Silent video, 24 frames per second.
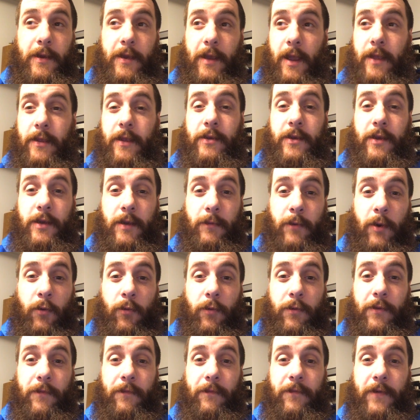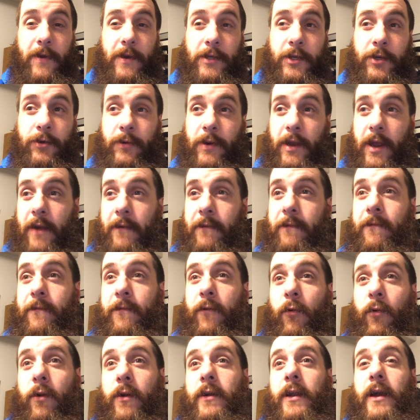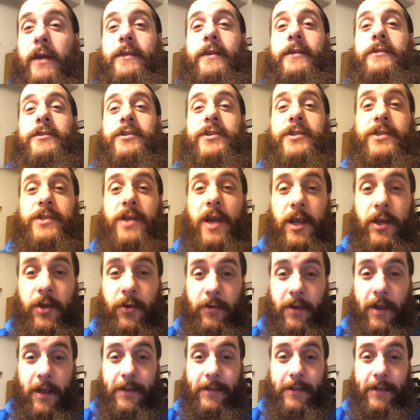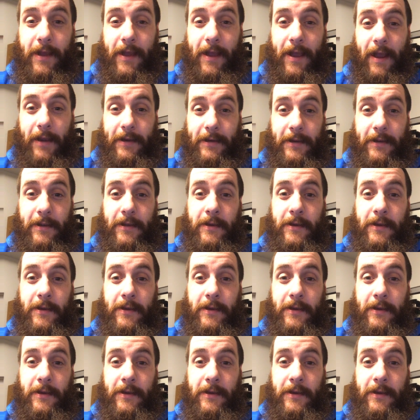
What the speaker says: And then you come out with a victory, a 4-0 shutout at that.